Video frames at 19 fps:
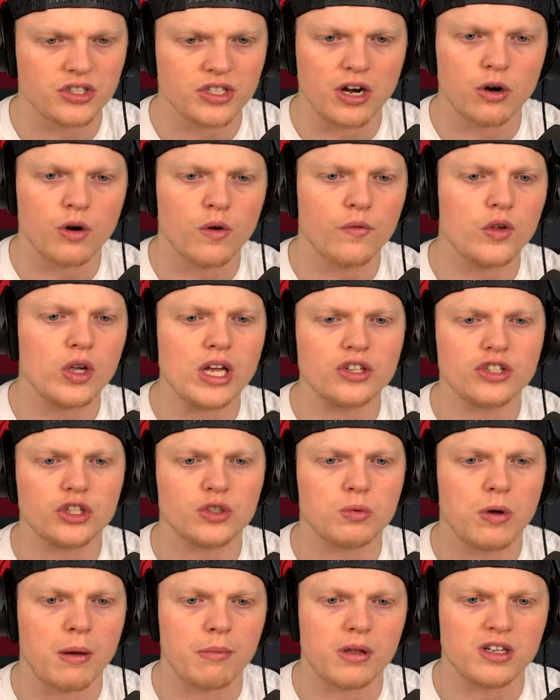I don't know if you guys just
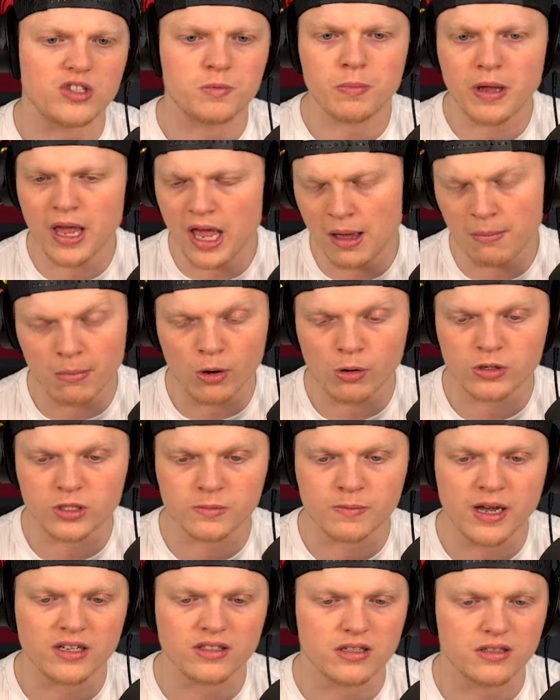want me to spam bonus
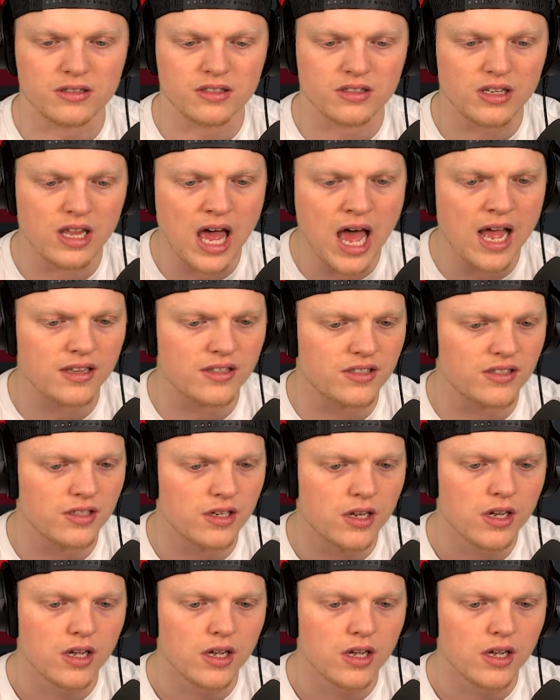buys on slots.